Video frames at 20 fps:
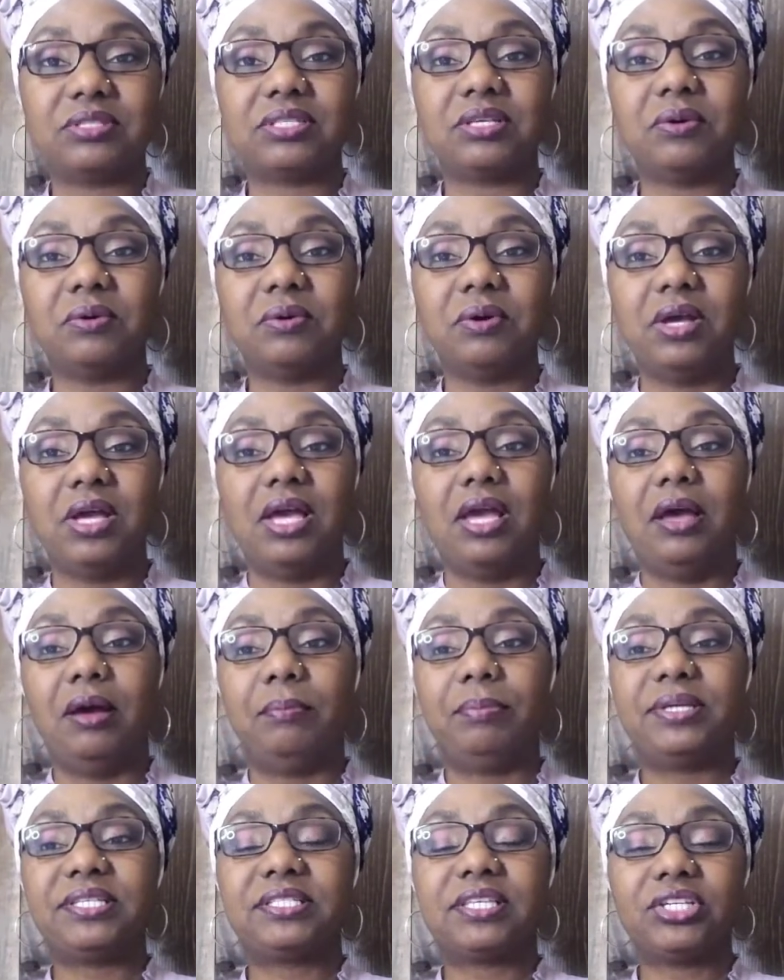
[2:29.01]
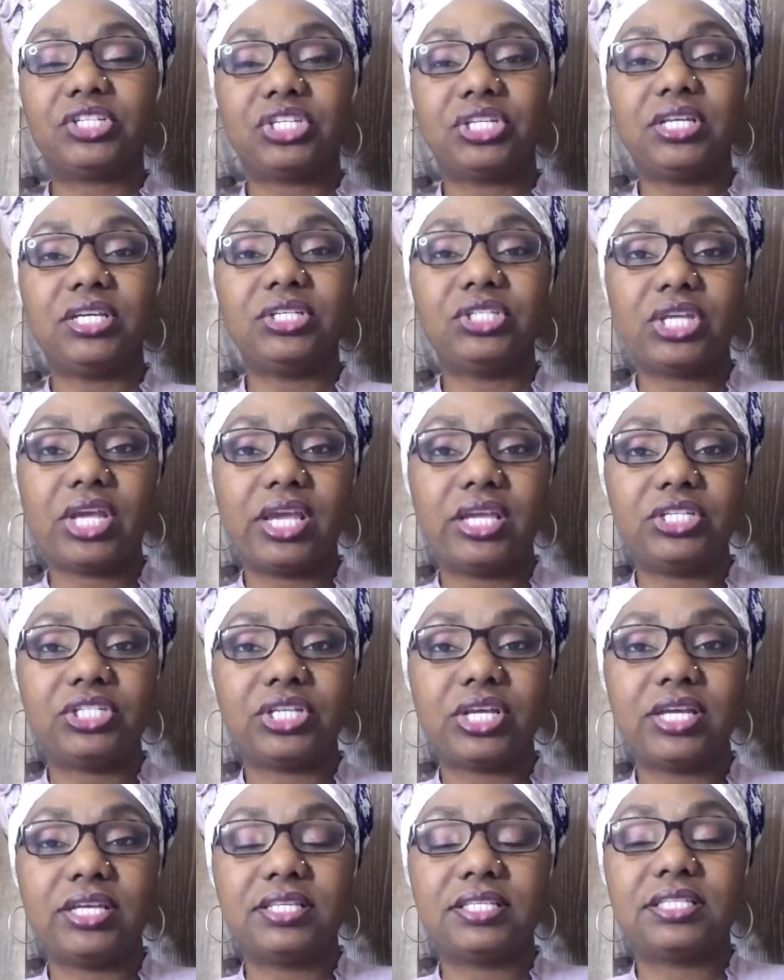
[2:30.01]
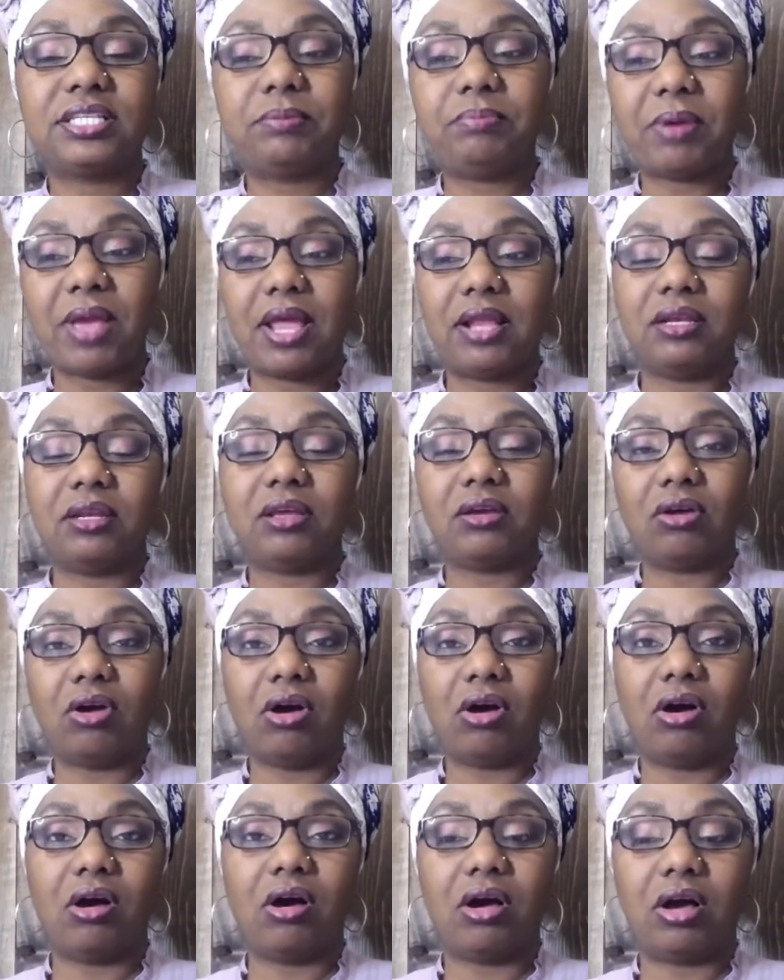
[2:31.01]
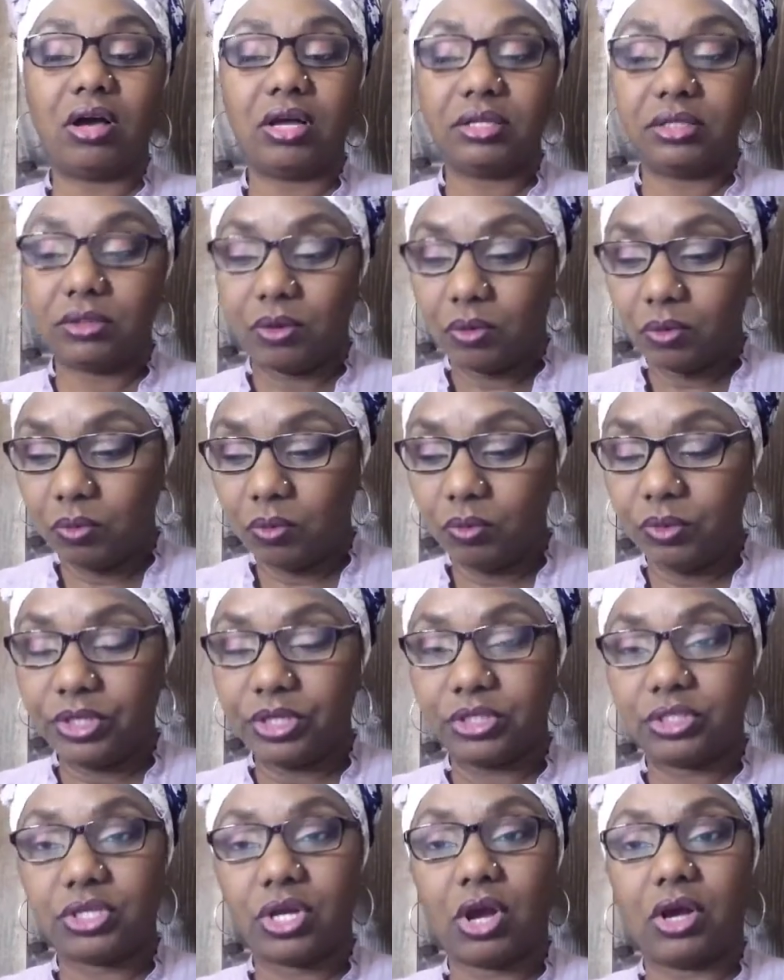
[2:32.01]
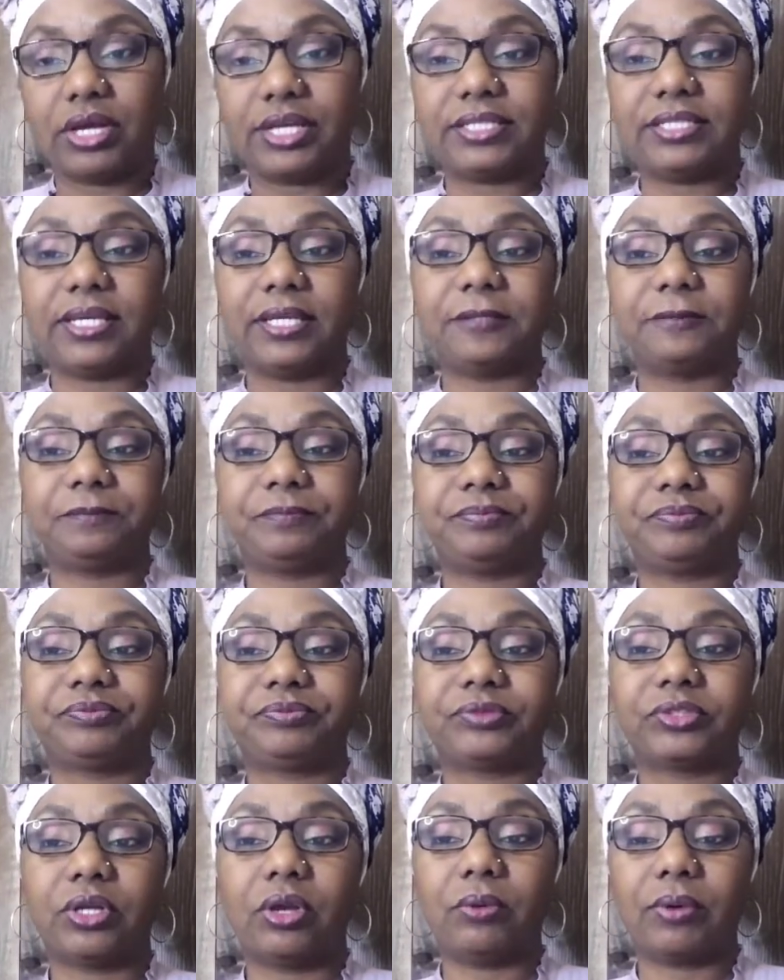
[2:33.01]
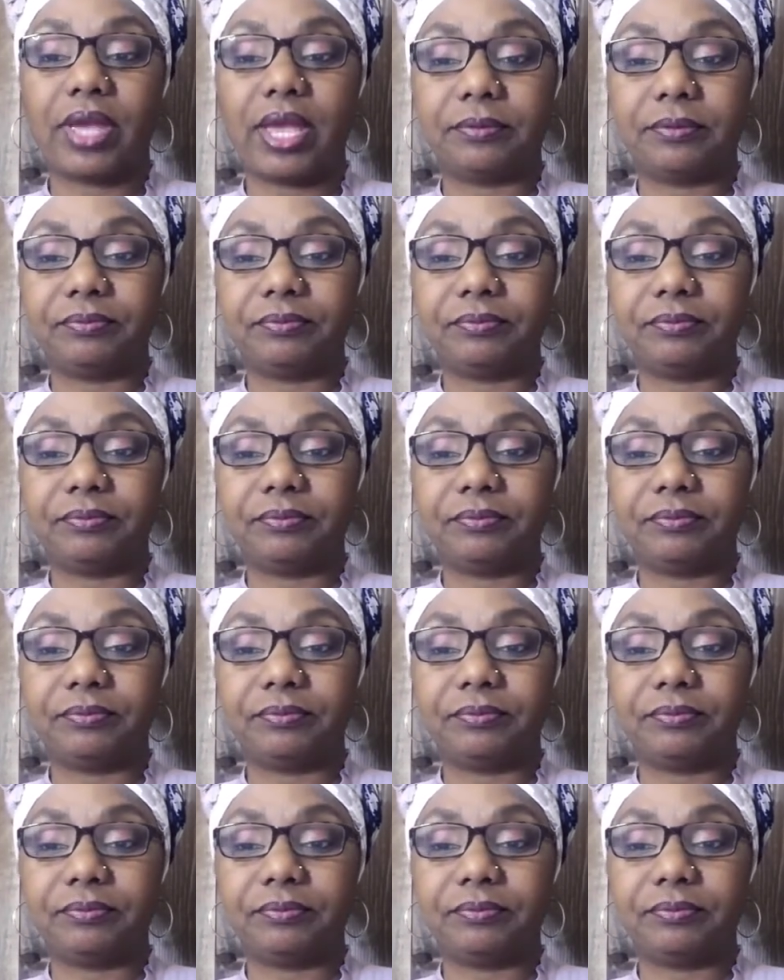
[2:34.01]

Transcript: So positioning changes depending on who you're targeting. Okay.